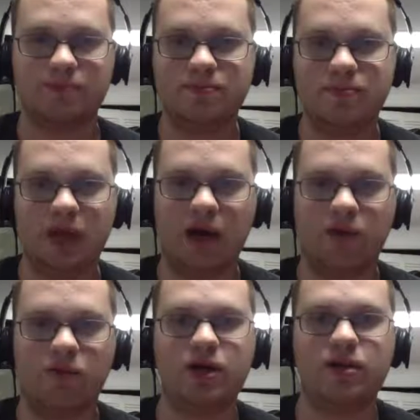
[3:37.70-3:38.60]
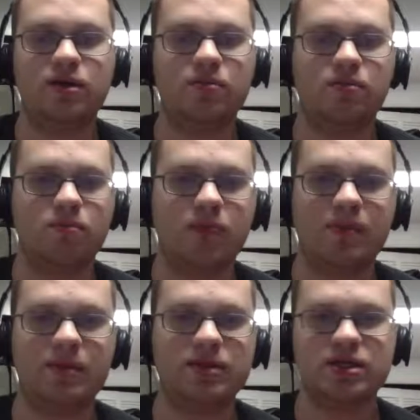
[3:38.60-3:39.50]
Now, we'll get there.
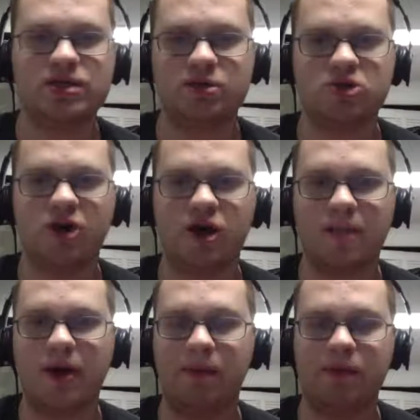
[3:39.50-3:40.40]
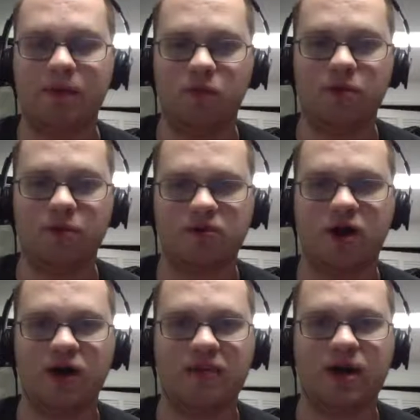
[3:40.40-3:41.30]
Maybe Dusty will talk about it. Maybe Worth will
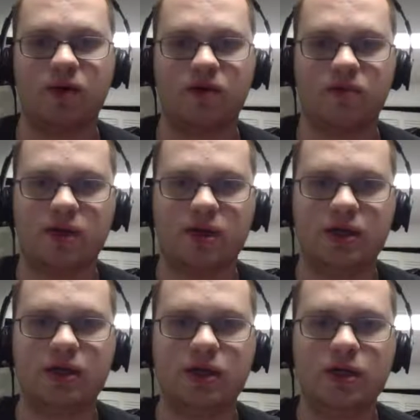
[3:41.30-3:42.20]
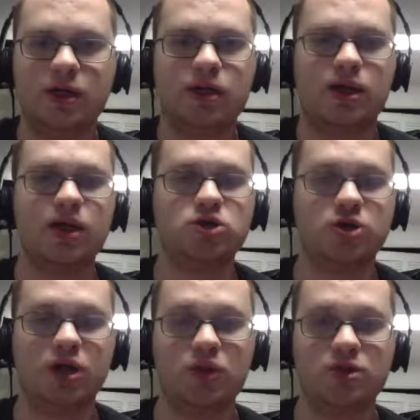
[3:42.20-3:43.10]
talk about it while we're on here.
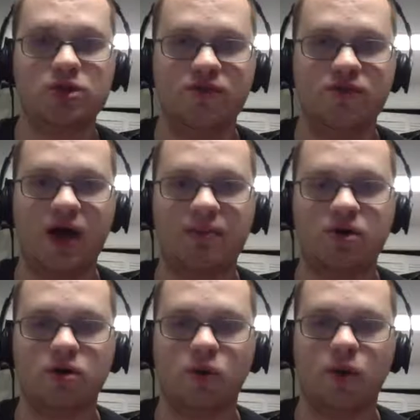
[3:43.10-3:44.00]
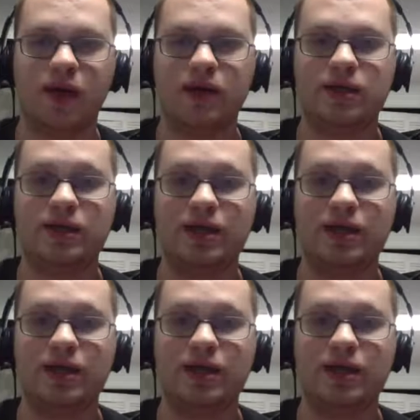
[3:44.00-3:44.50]
Andre Ethier, it's a fly ball to right.